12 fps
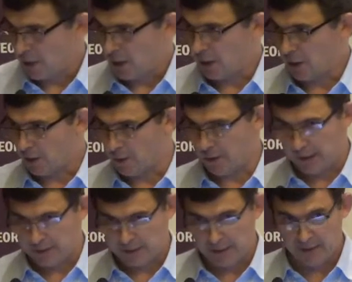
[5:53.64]

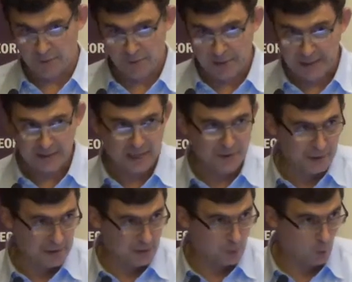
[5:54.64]
And that, I think,
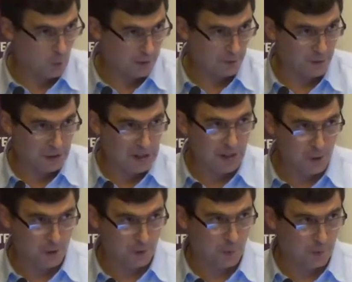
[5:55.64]
is one of the key
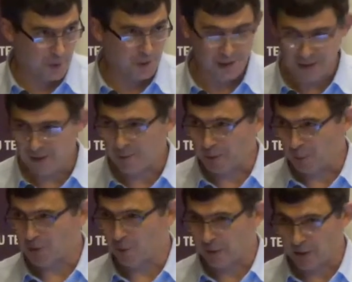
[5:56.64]
issues when we're thinking about what's
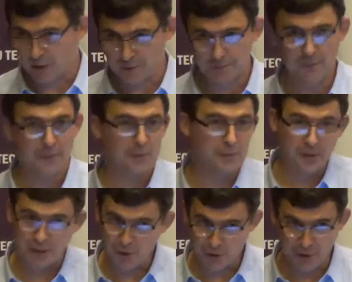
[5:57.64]
going on,
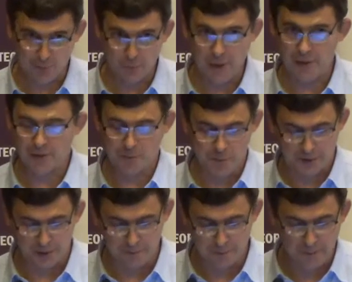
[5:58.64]
not just in France, but
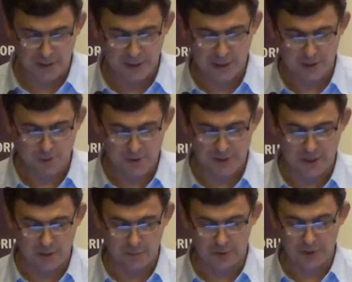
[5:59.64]
in many countries, I
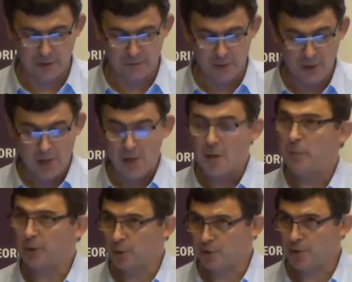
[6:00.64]
believe. But
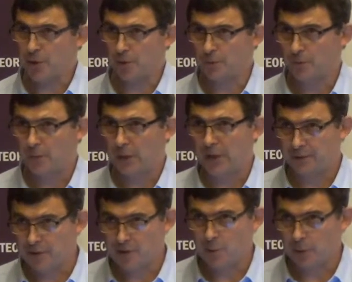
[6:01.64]
also, and
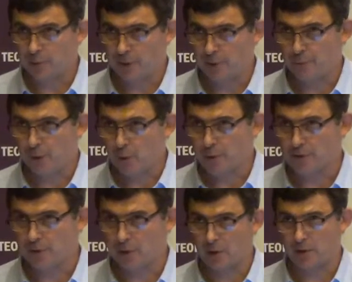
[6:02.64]
this will be the
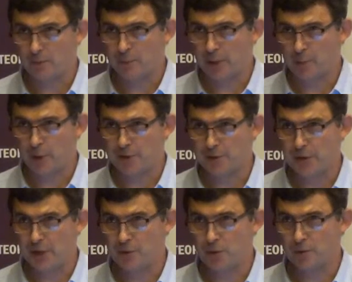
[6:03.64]
focus of my
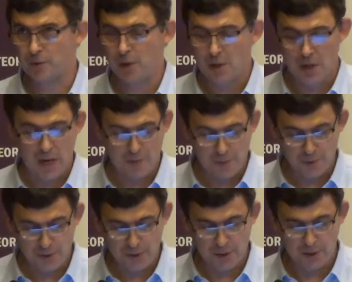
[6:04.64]
presentation, I'm
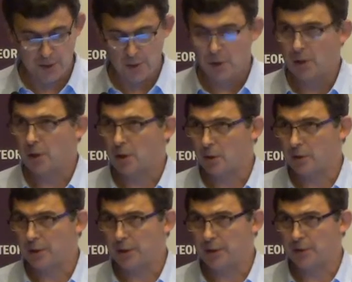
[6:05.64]
interested
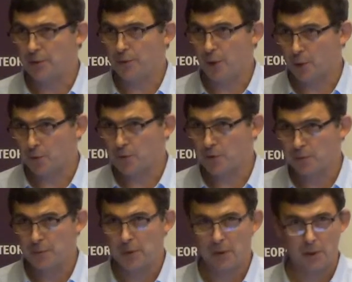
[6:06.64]
in those
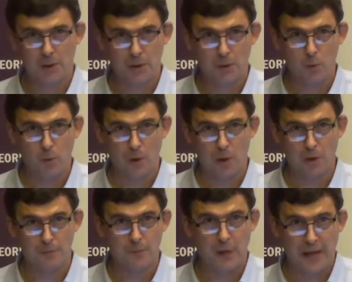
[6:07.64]
who are,
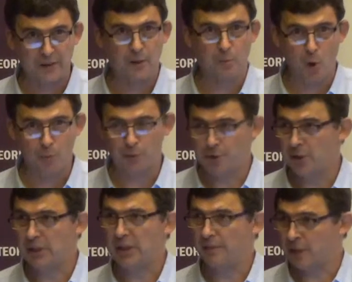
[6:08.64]
at the moment,
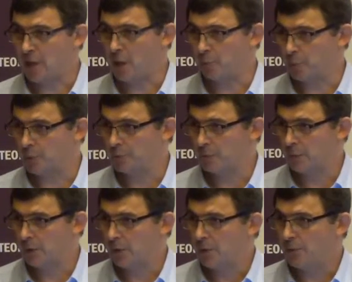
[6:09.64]
giving up.
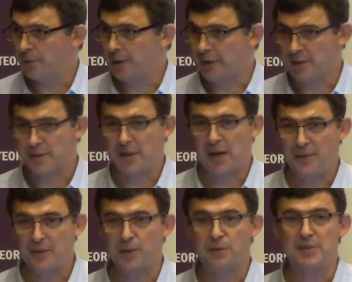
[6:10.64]
That is, I
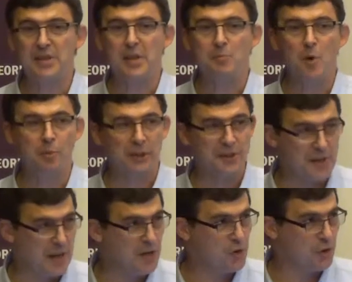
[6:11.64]
think the
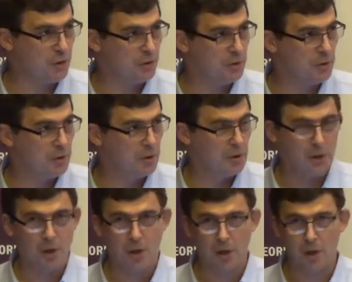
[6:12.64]
demobilization
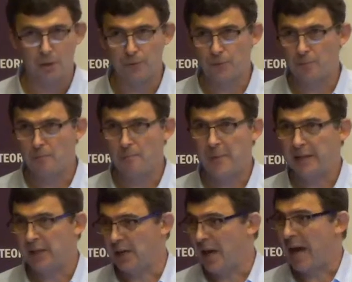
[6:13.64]
of
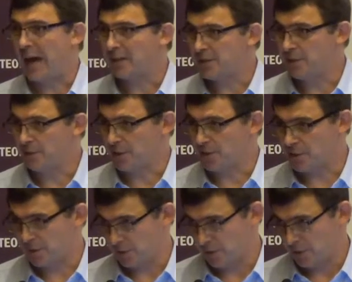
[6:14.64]
many activists